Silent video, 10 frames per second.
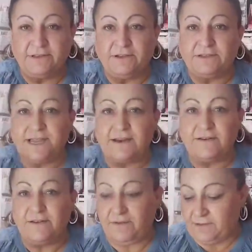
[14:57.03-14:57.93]
Because I
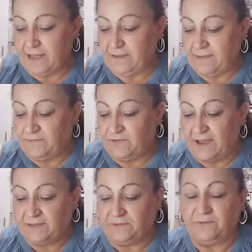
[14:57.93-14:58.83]
don't know, I'm
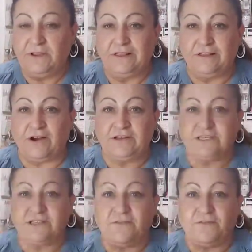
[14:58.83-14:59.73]
trying to learn
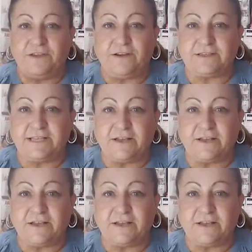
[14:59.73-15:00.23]
stuff here as